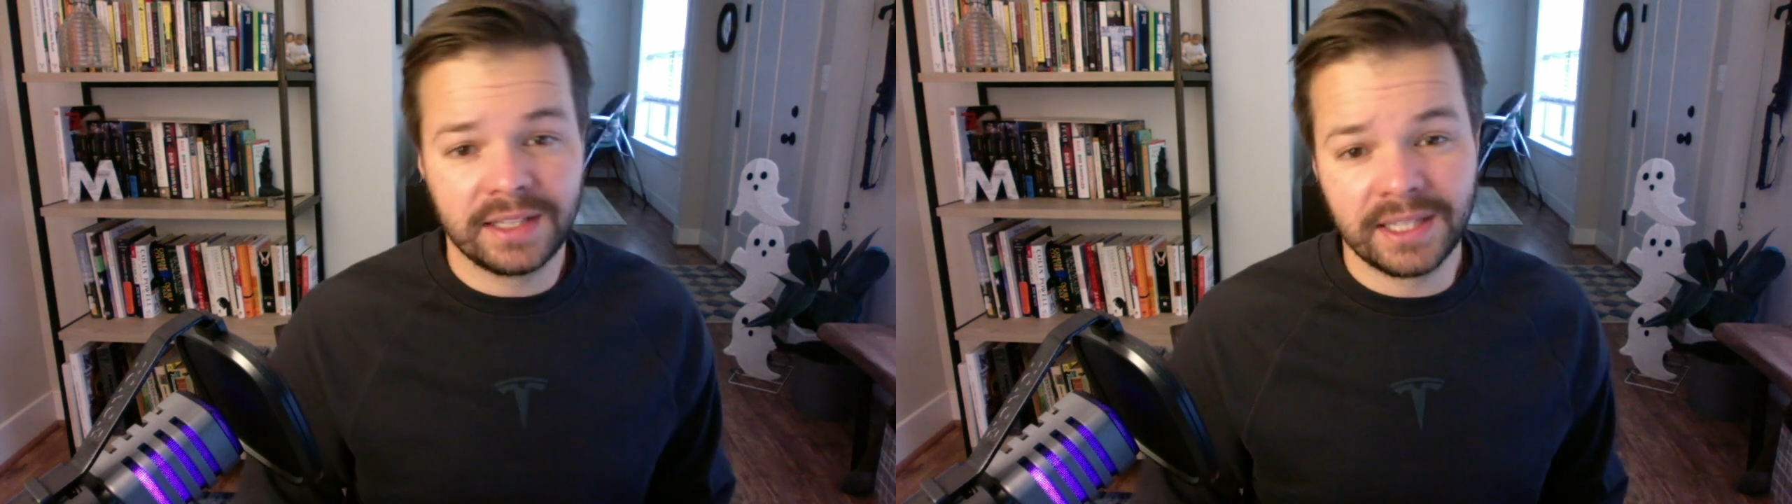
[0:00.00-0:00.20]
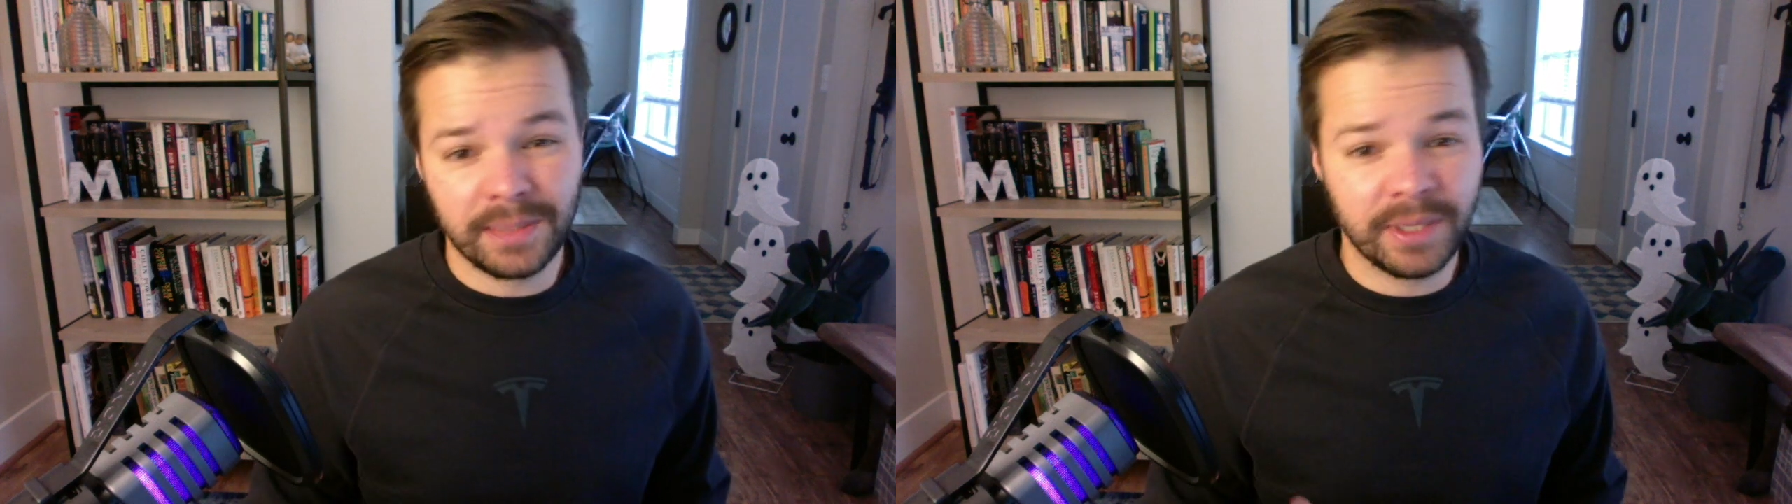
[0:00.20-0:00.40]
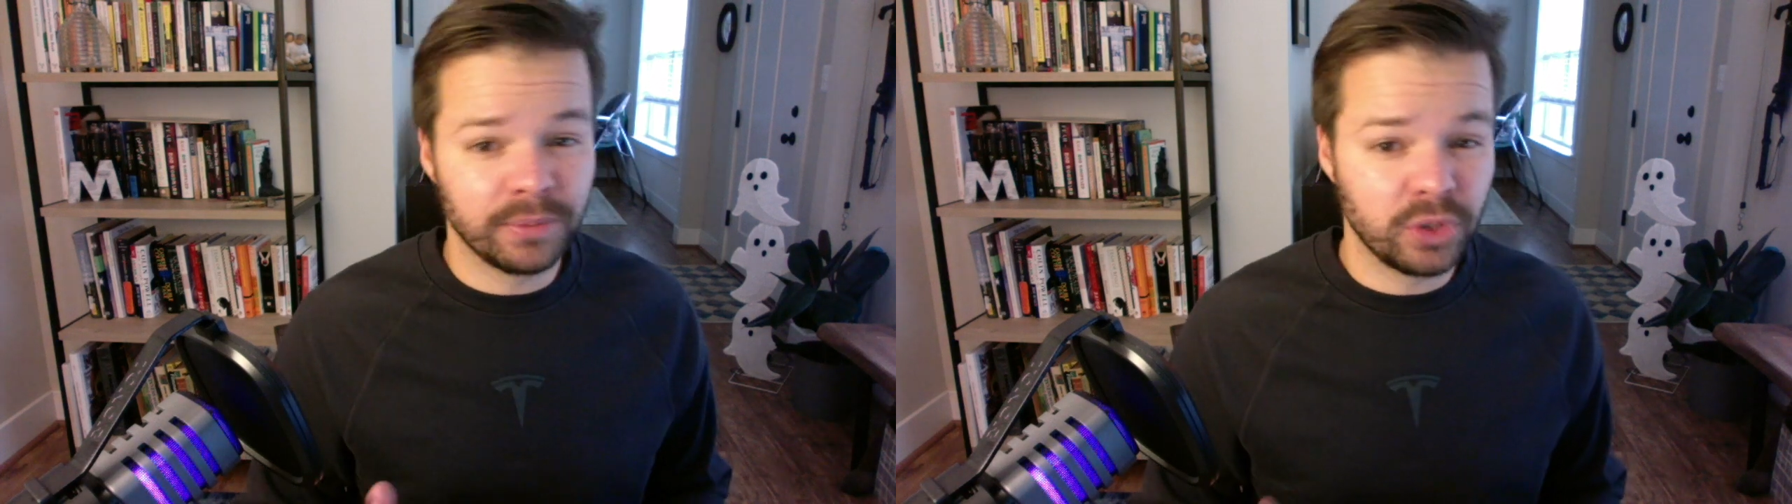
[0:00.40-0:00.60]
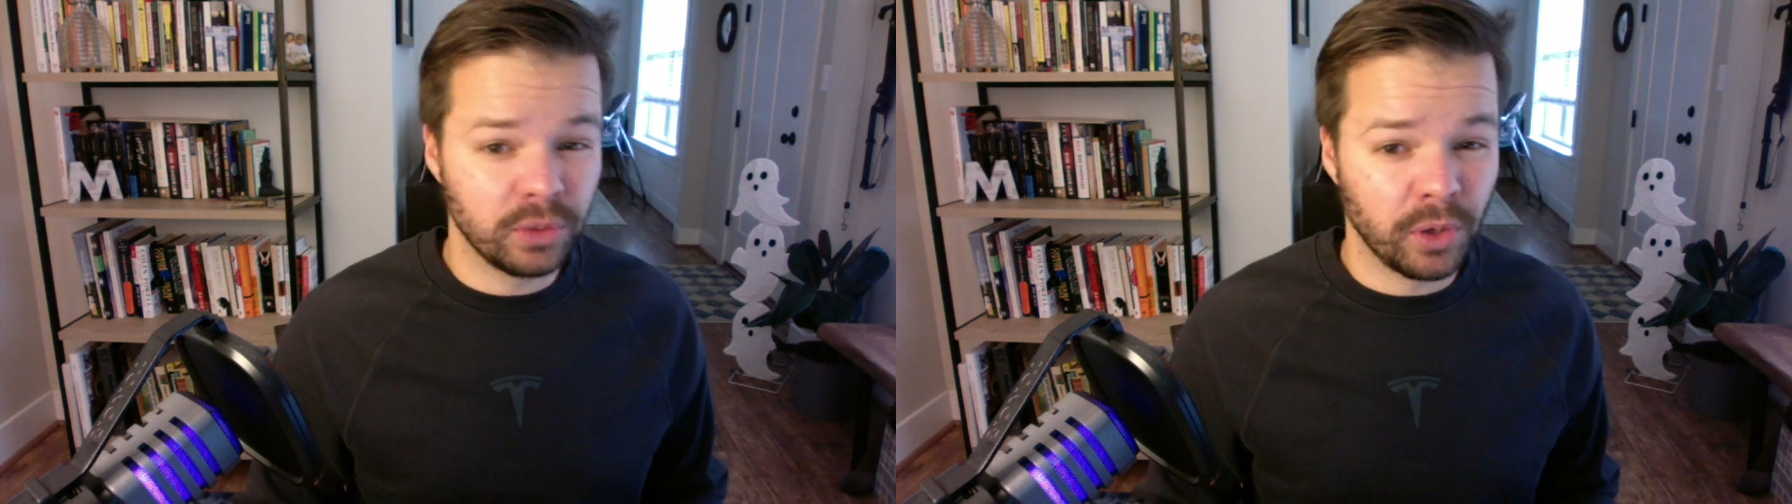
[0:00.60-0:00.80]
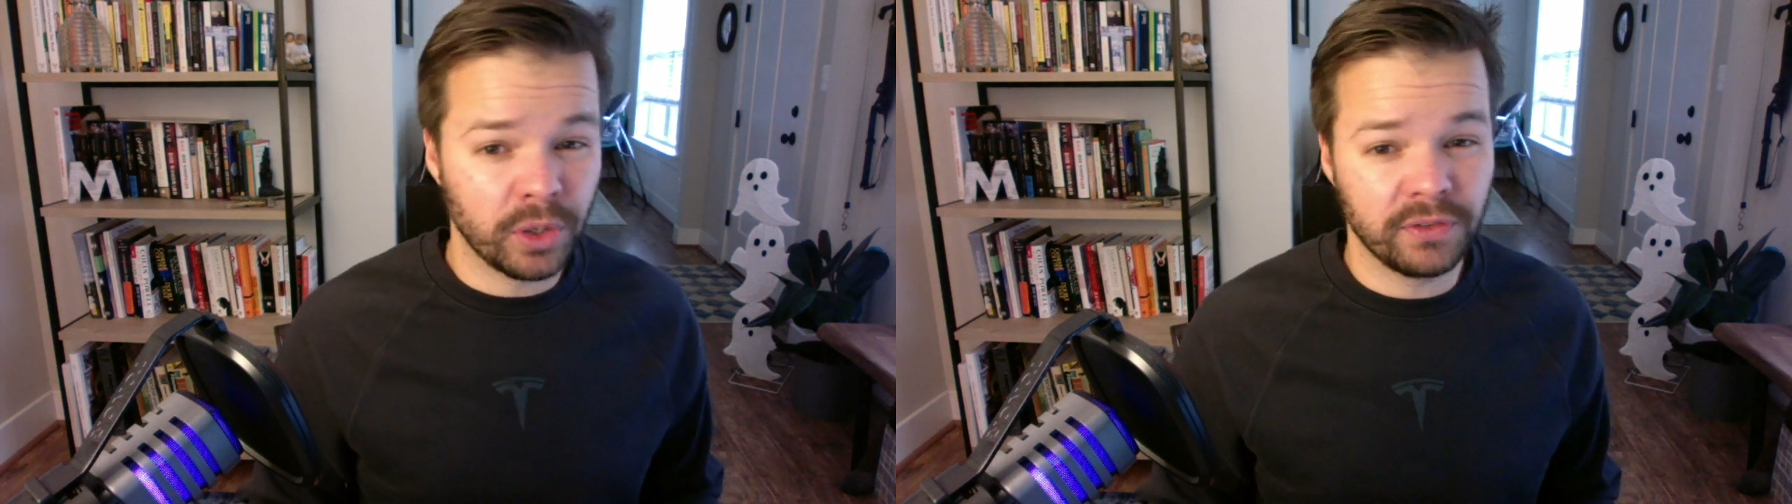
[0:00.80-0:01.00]
then they become too
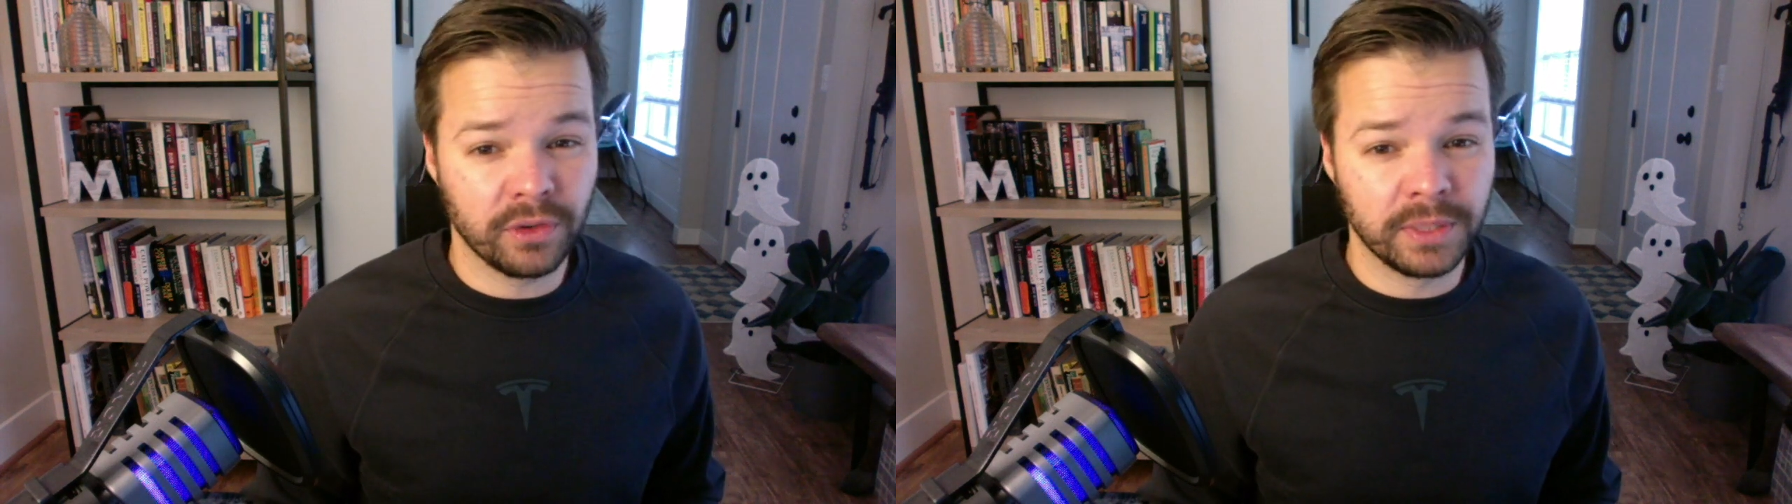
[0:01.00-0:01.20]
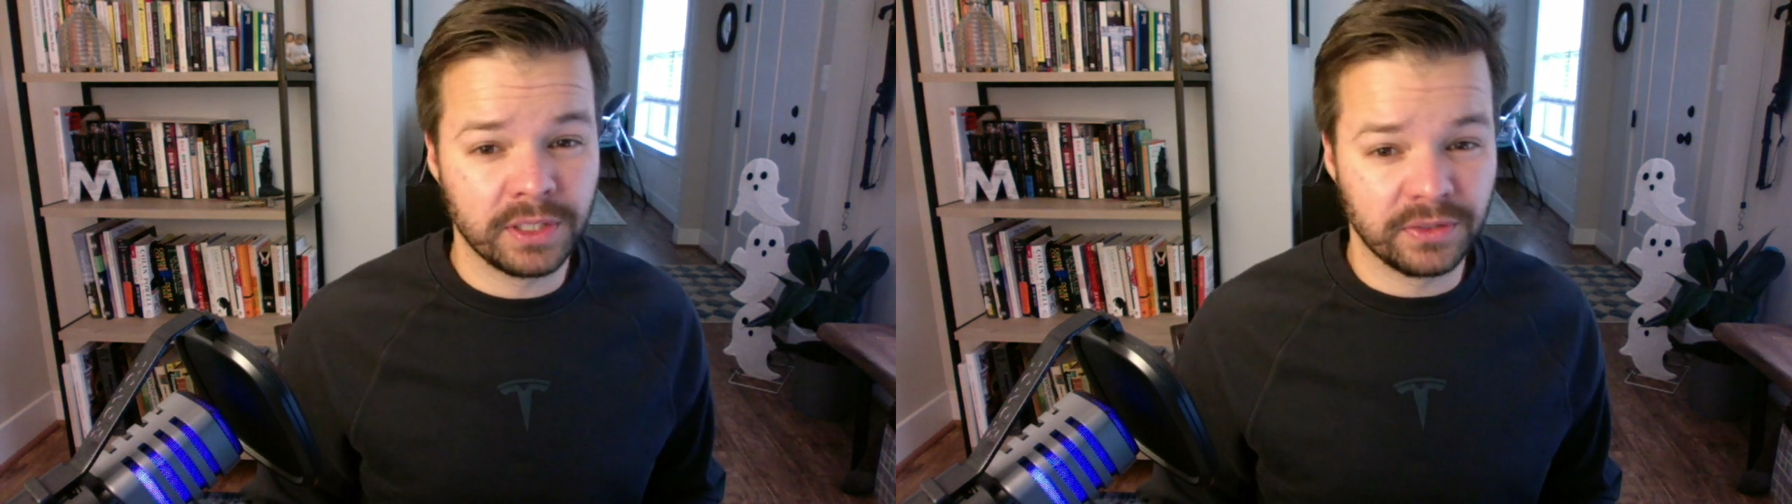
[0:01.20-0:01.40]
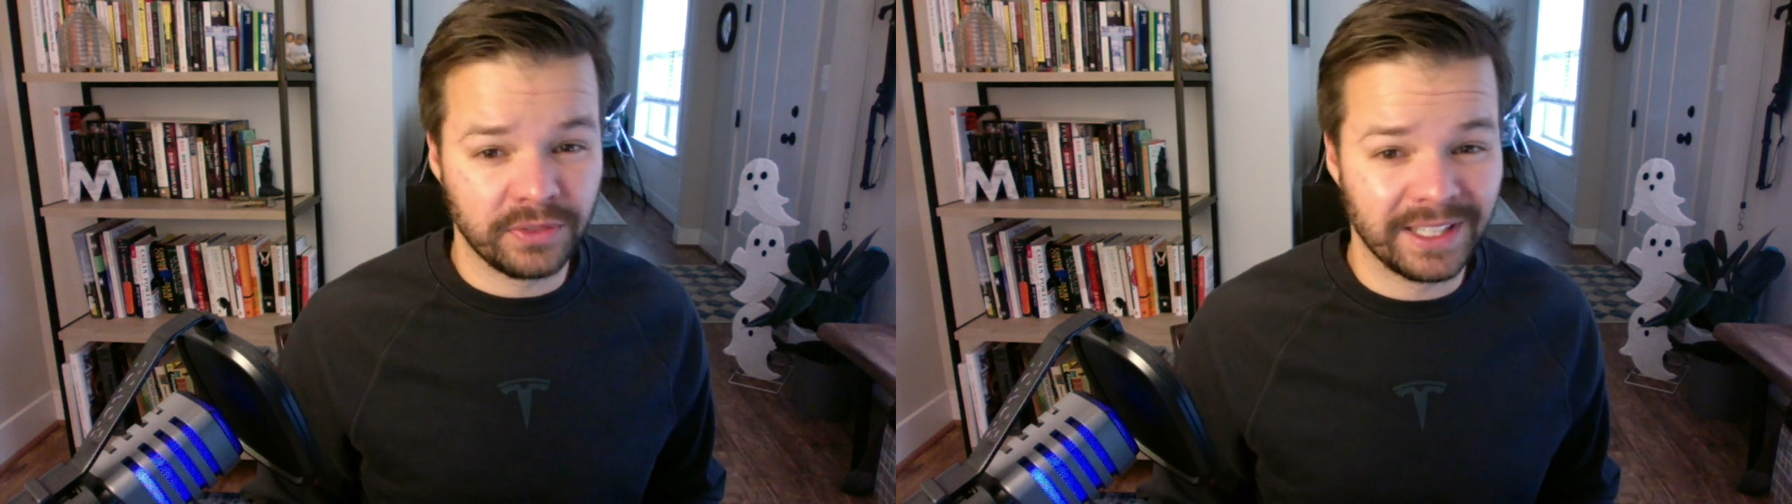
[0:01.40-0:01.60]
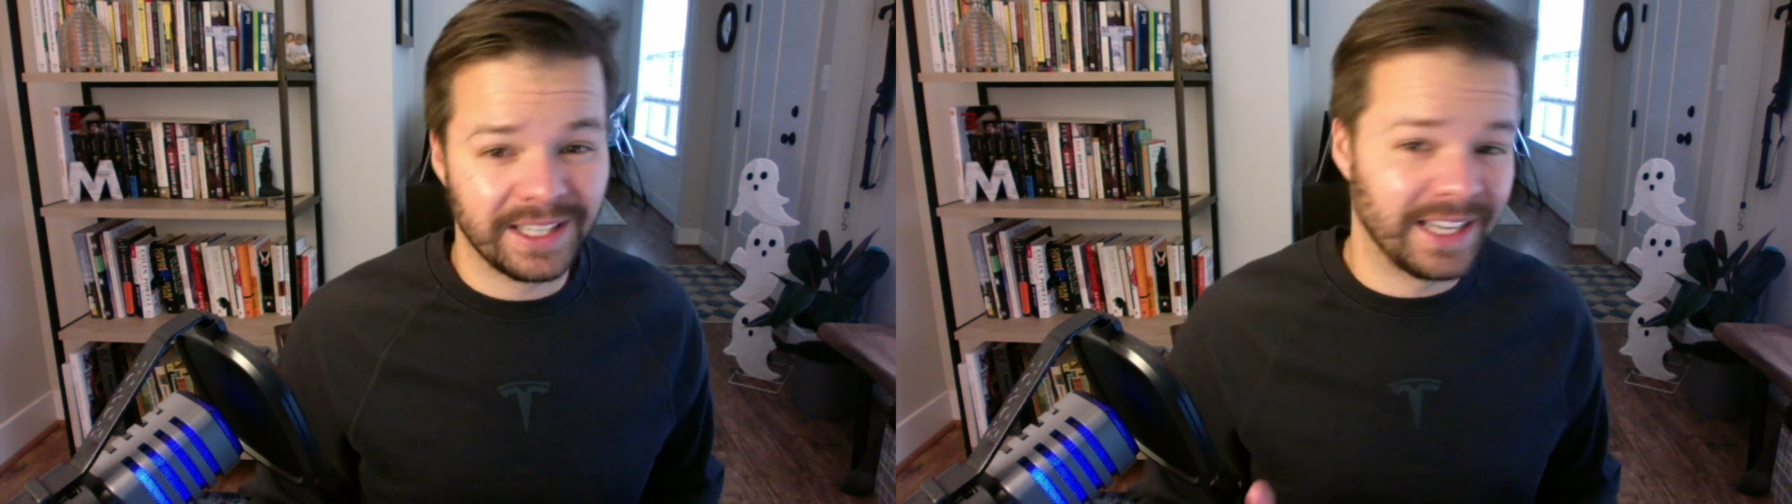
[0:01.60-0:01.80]
bulky for me to fit